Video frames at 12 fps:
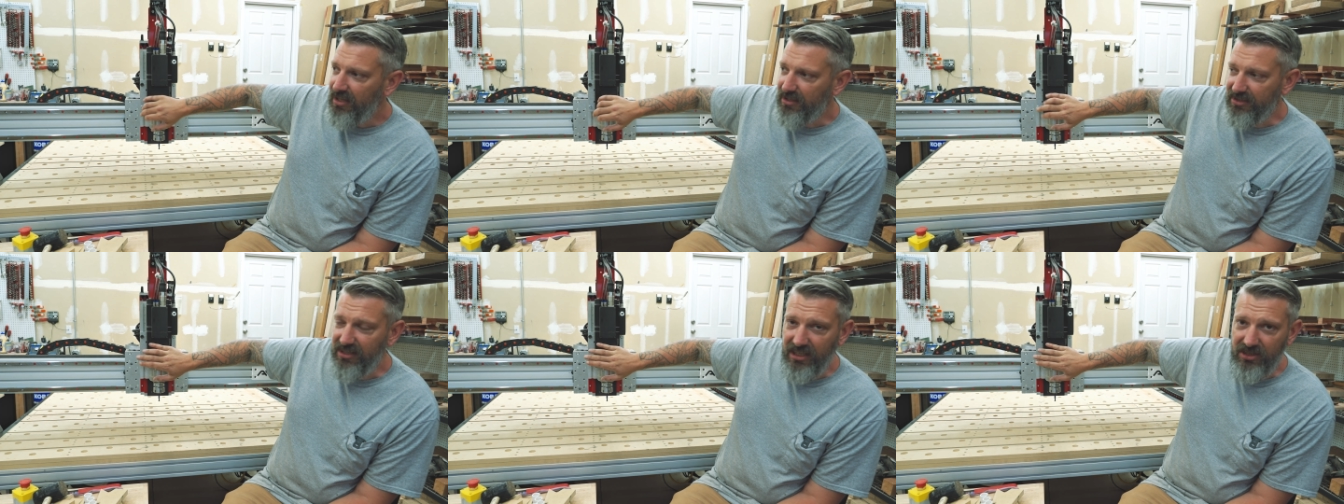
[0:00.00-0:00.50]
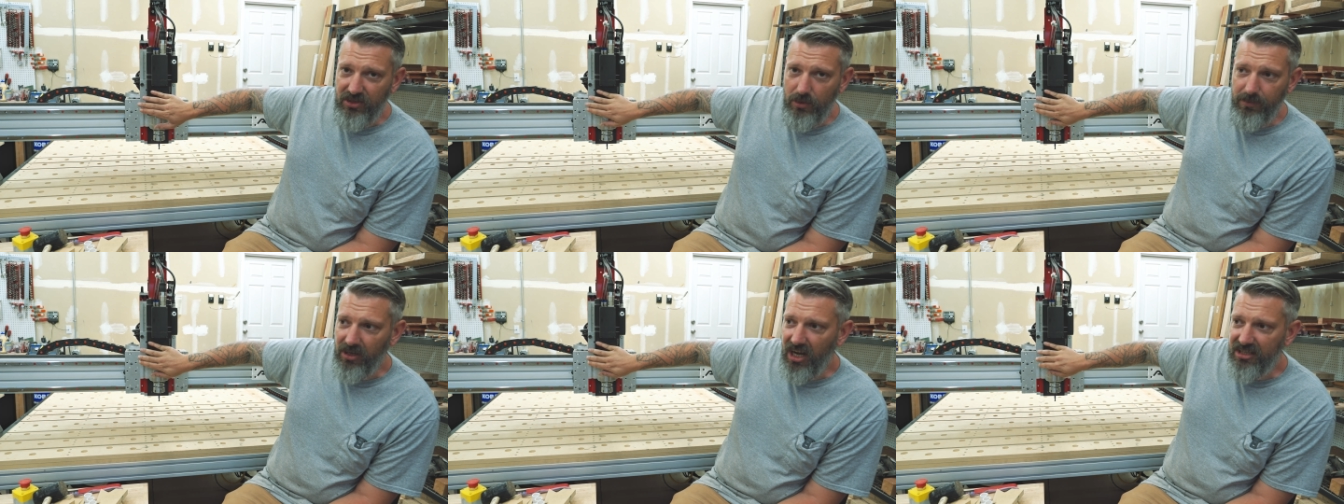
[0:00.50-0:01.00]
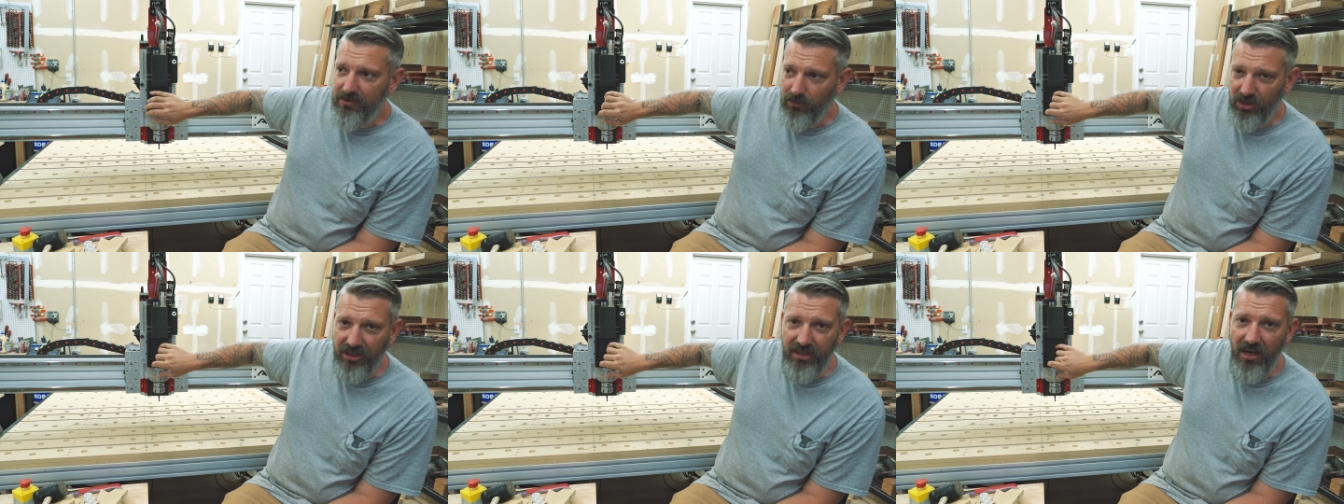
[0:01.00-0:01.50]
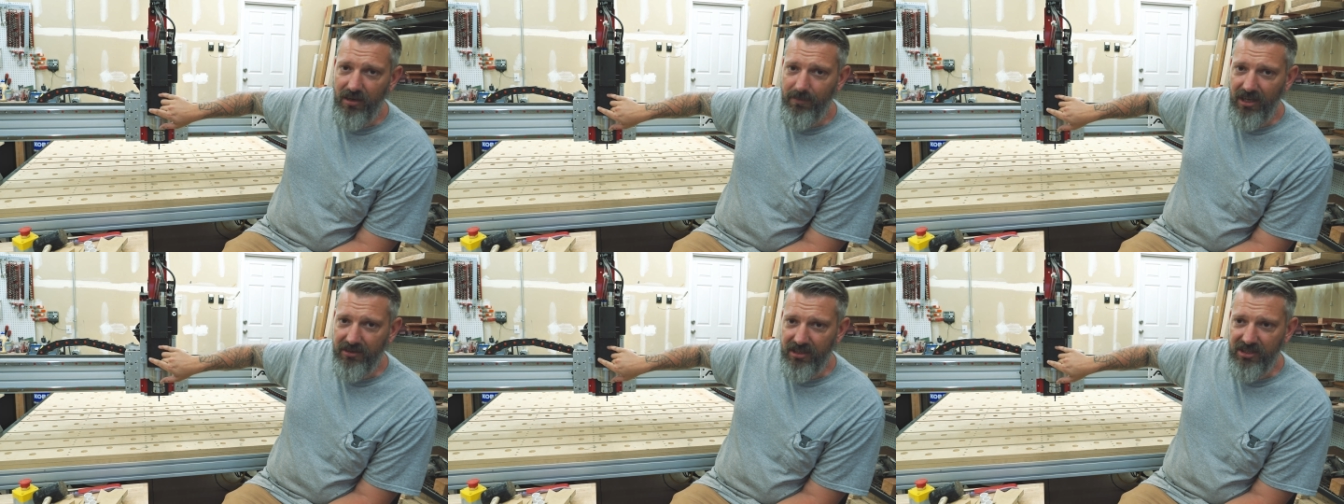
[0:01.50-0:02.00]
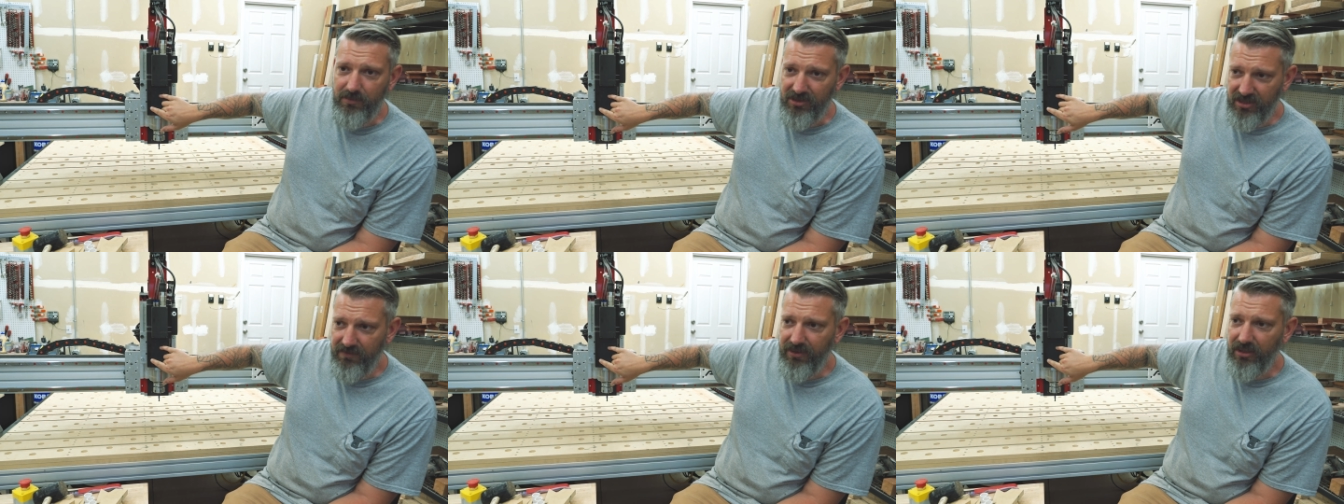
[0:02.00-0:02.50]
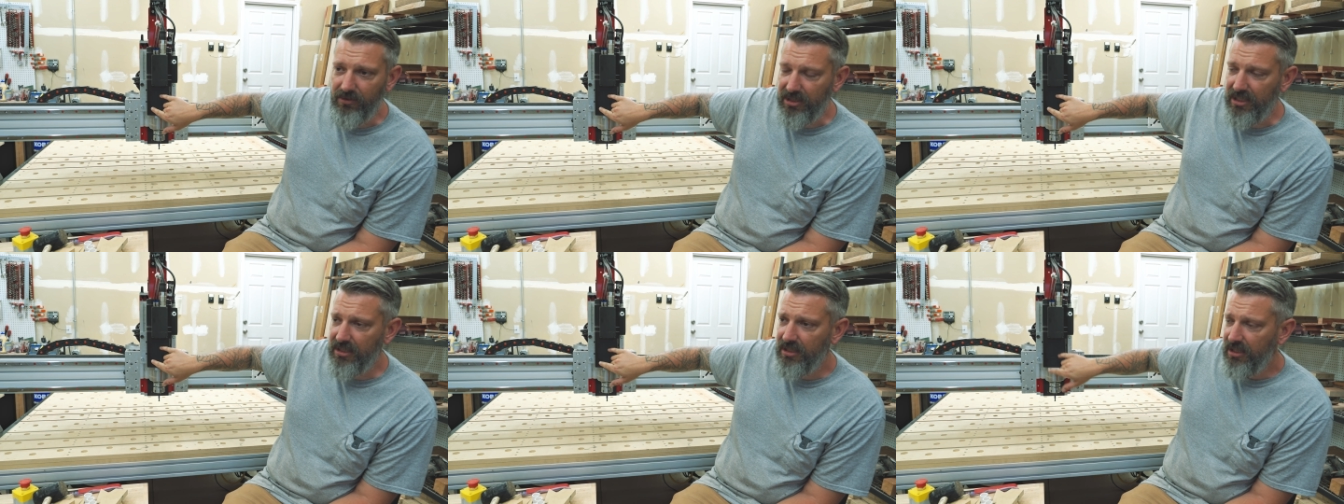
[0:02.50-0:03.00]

This thing is super awesome. We're gonna talk about this specifically.